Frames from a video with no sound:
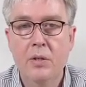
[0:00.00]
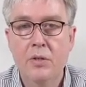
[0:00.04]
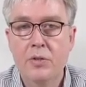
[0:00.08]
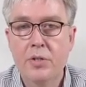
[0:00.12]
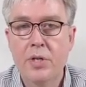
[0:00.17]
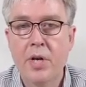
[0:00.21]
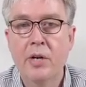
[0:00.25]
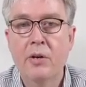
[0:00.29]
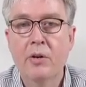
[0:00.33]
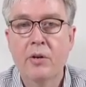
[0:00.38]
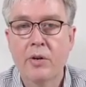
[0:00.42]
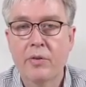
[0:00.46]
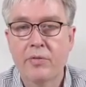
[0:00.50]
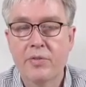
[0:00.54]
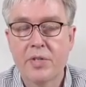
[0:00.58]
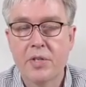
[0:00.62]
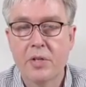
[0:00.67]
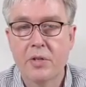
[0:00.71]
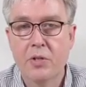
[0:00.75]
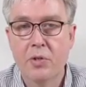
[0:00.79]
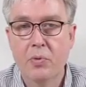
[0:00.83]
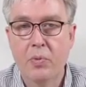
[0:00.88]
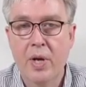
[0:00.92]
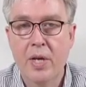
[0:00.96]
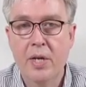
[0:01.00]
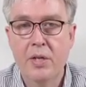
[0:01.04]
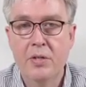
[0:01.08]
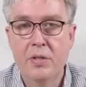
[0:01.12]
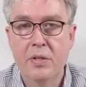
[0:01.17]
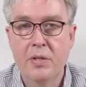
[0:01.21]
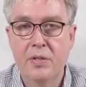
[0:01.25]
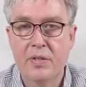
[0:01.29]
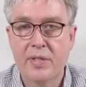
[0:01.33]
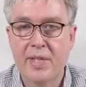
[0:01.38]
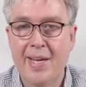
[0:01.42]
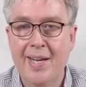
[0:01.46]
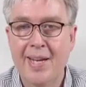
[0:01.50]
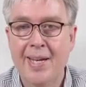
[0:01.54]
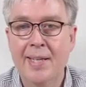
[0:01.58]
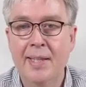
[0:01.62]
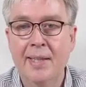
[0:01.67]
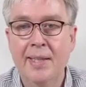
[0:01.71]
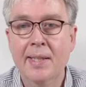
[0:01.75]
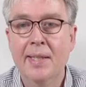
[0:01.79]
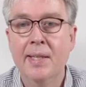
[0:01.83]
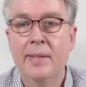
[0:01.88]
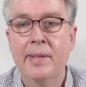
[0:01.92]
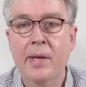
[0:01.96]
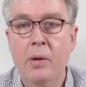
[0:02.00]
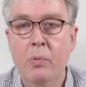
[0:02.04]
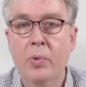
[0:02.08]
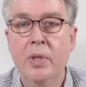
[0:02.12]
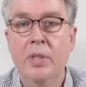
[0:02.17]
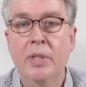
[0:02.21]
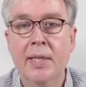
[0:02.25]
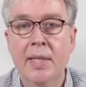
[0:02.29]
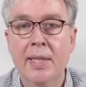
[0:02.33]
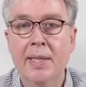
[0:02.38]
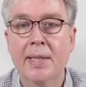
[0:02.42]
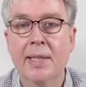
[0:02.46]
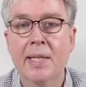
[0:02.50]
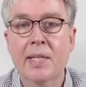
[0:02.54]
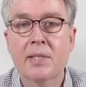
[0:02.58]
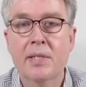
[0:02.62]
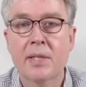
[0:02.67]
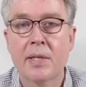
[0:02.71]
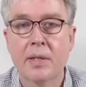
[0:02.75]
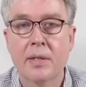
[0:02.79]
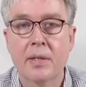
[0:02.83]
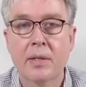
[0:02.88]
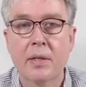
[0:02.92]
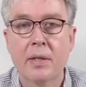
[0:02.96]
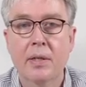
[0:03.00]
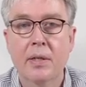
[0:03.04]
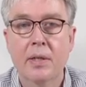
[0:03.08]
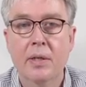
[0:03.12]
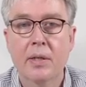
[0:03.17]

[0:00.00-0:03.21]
generative situations that, that will elicit